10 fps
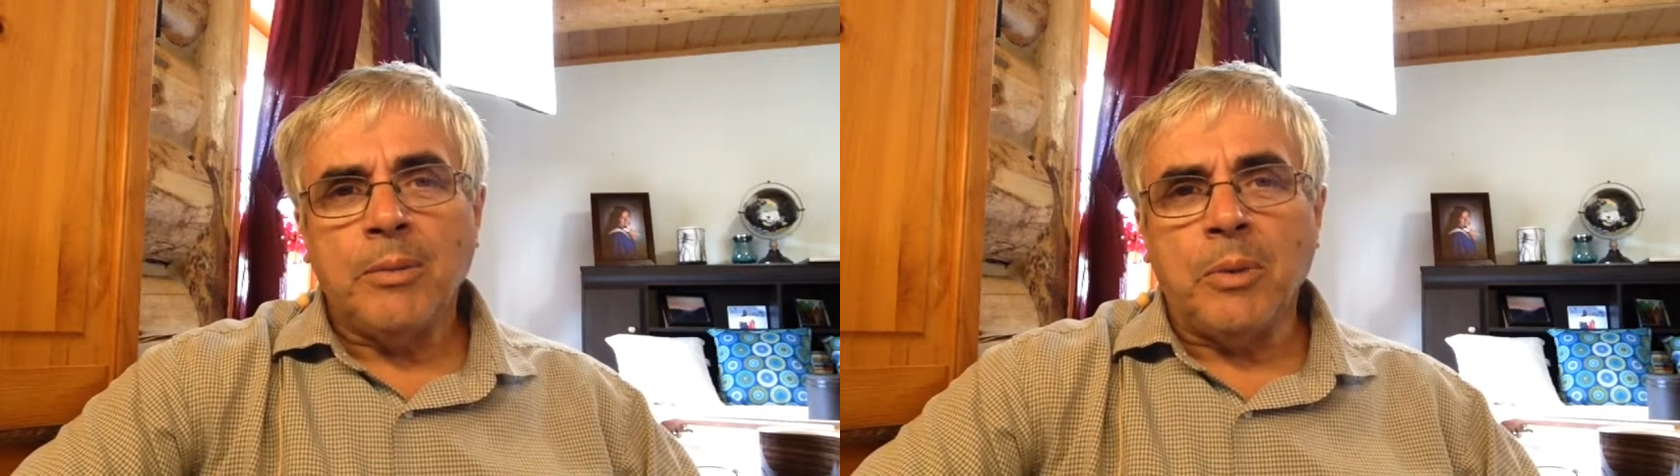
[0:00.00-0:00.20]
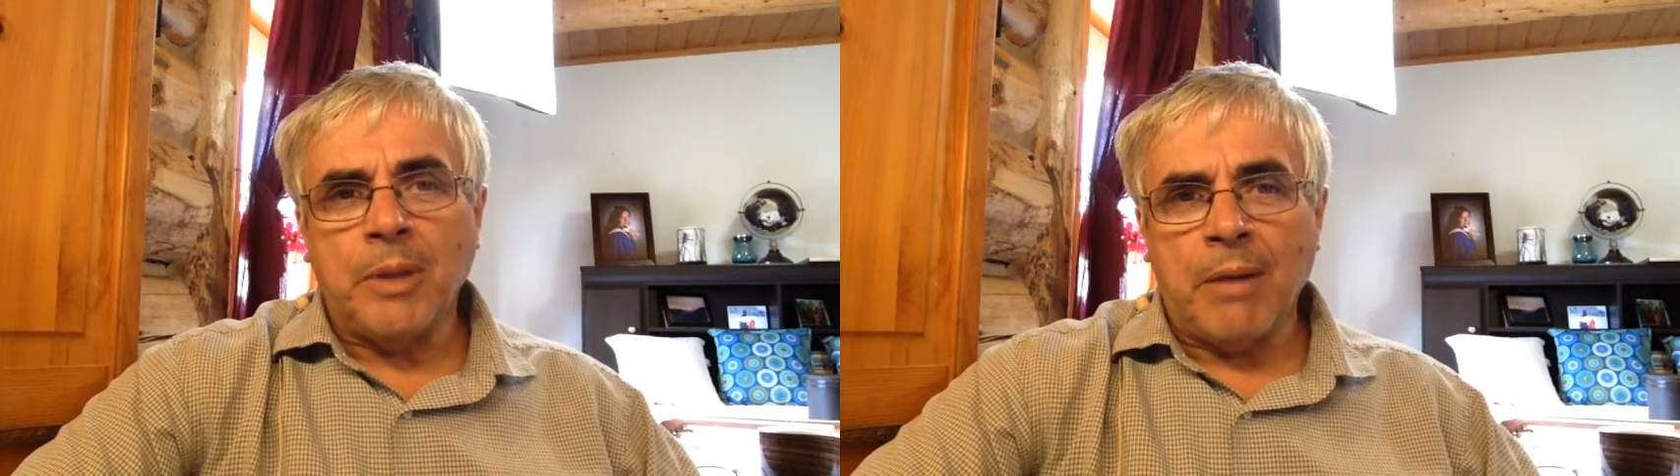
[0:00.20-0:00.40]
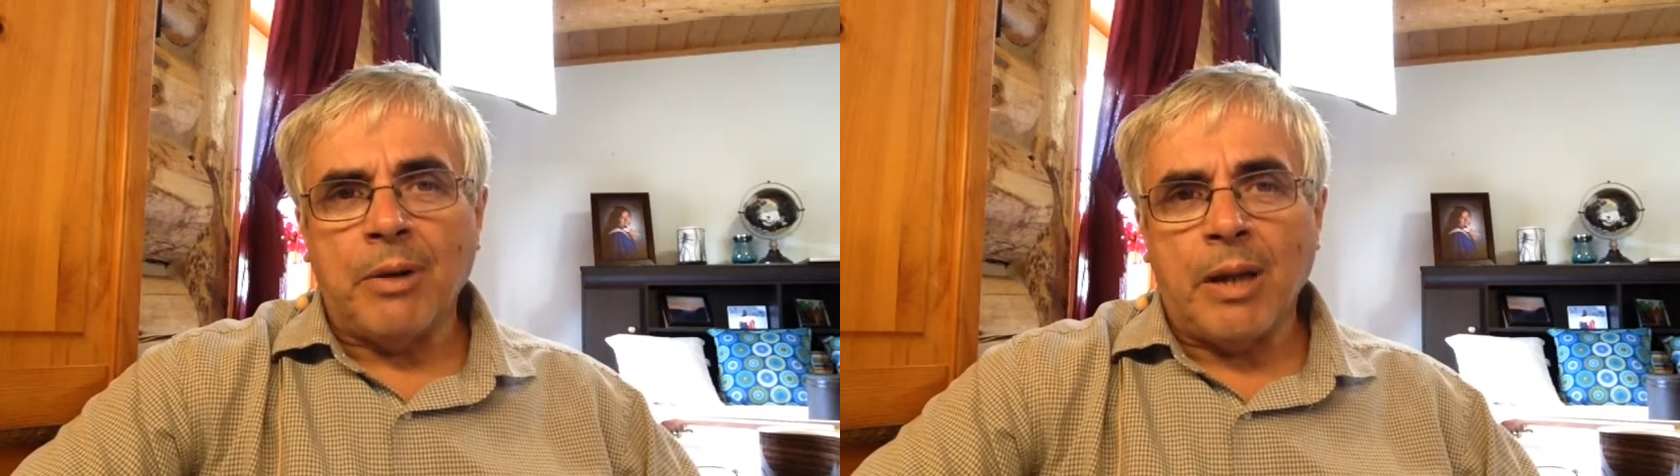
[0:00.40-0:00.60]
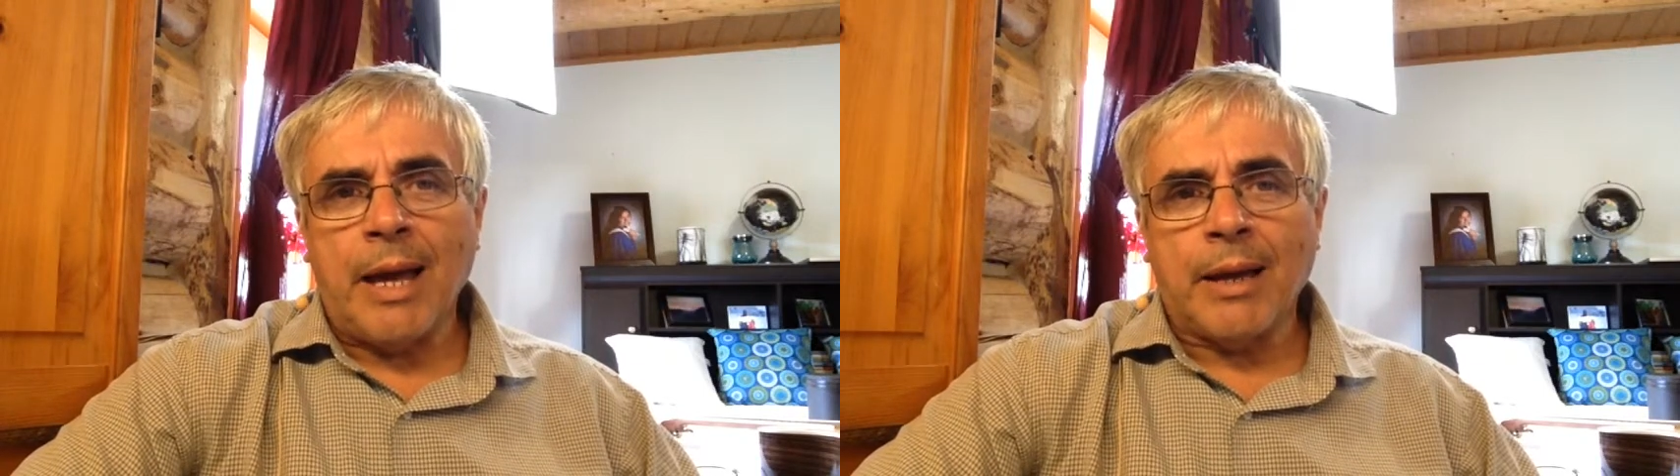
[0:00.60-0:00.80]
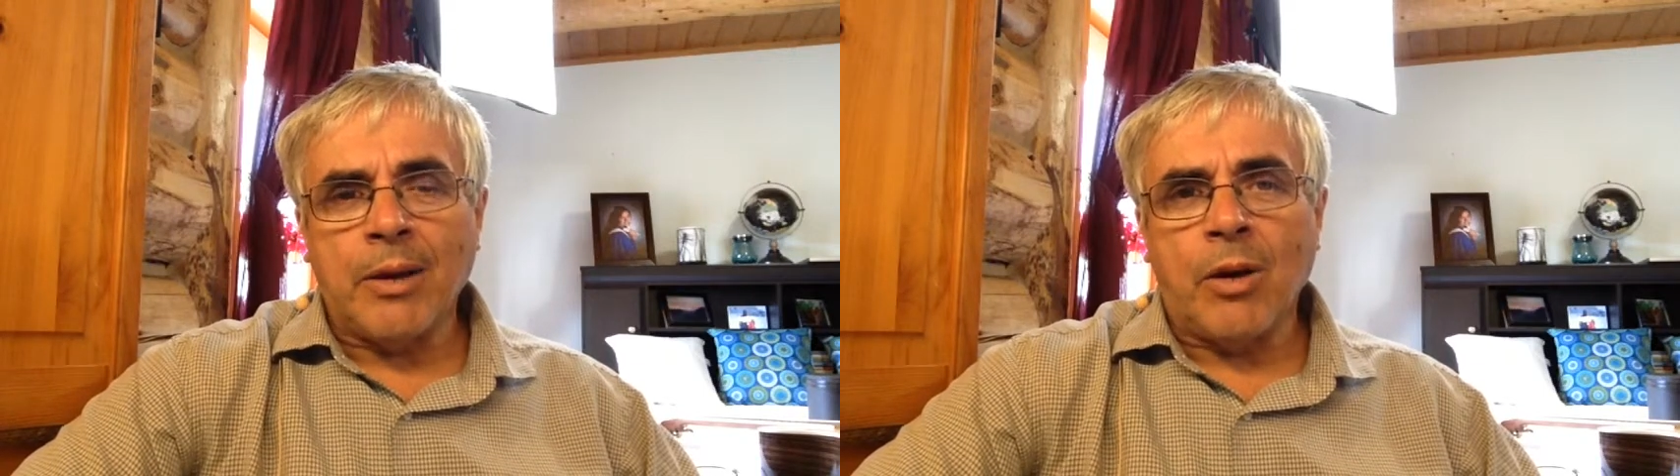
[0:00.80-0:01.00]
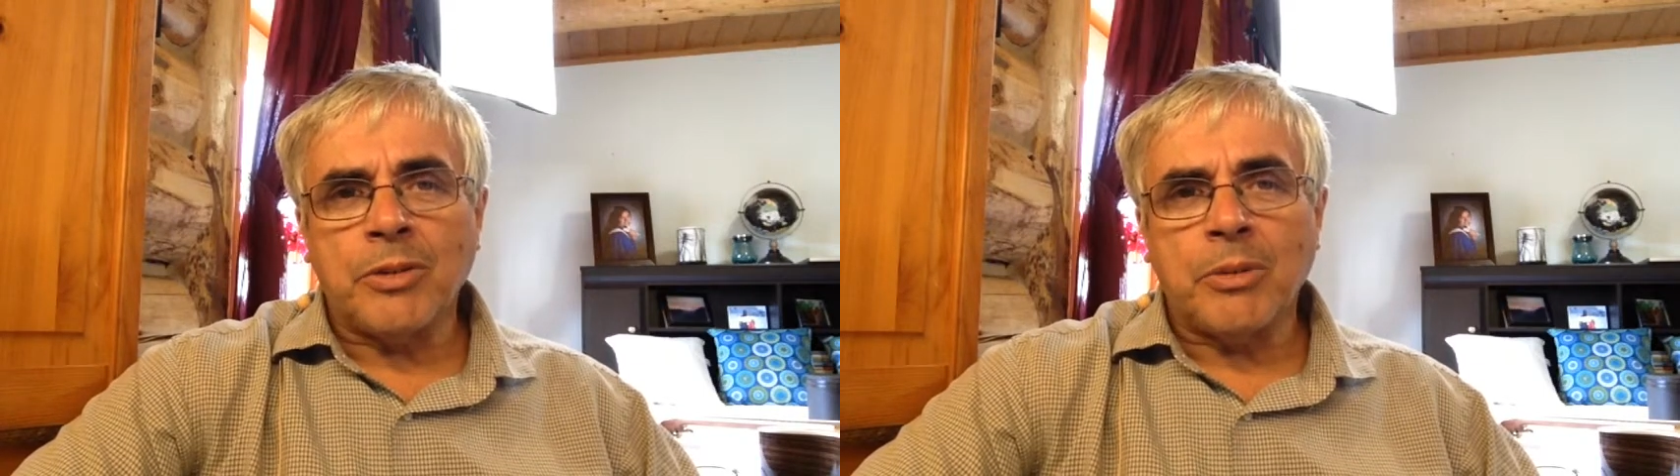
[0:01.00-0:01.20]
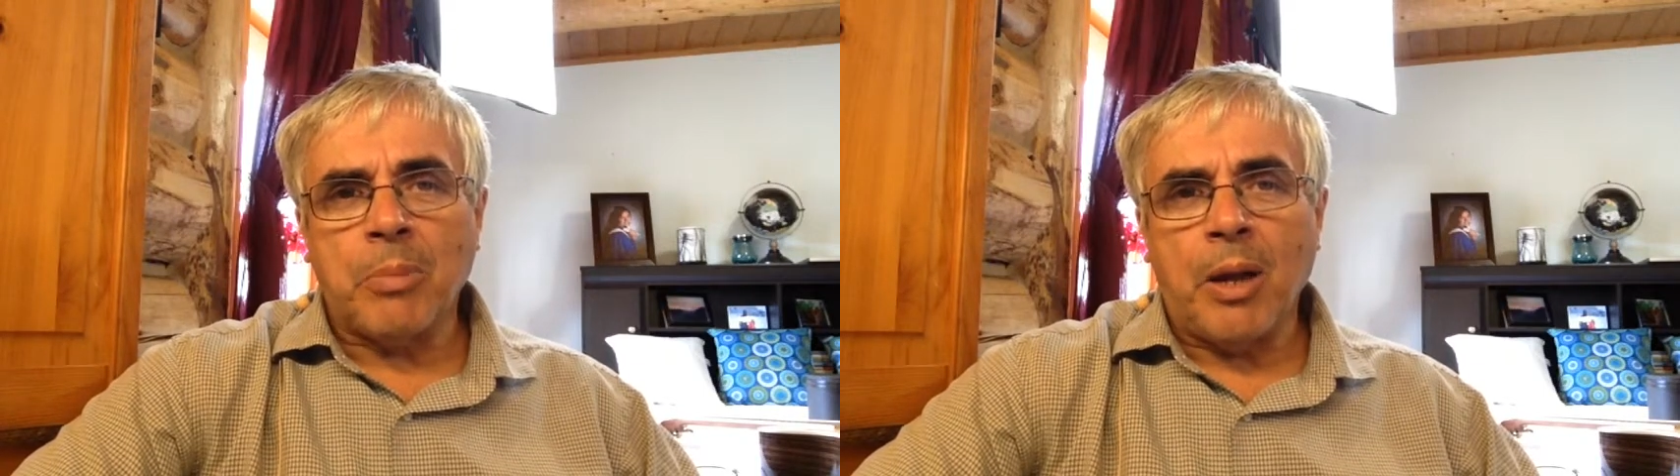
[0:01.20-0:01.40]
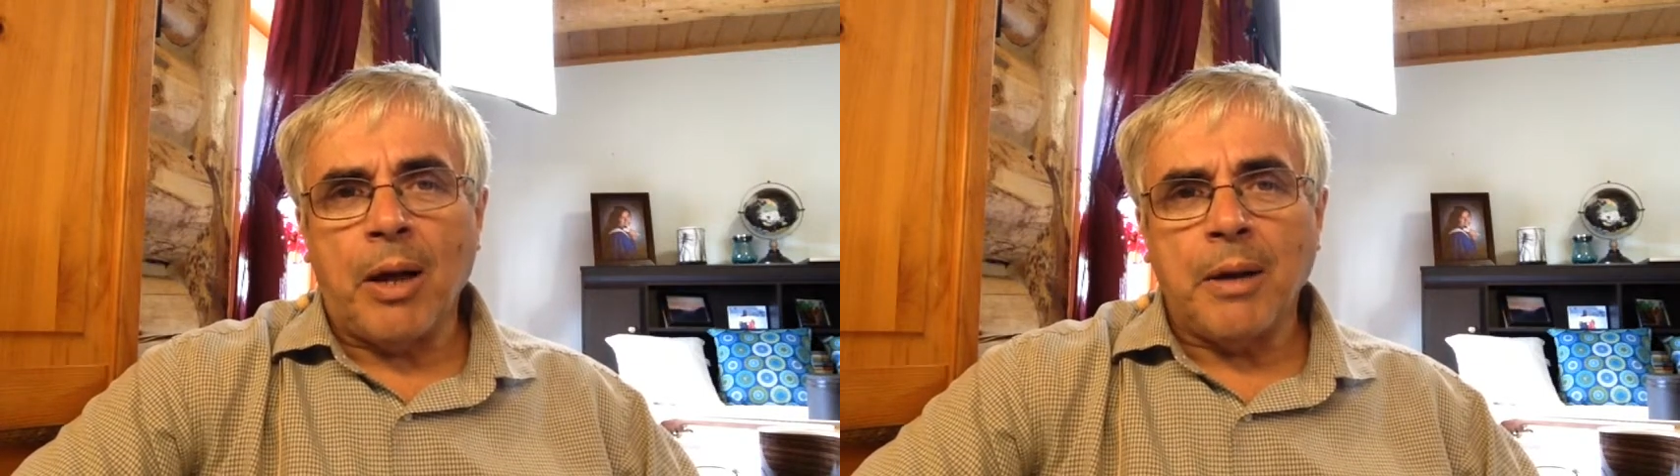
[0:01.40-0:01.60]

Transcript: will never lack God's supply.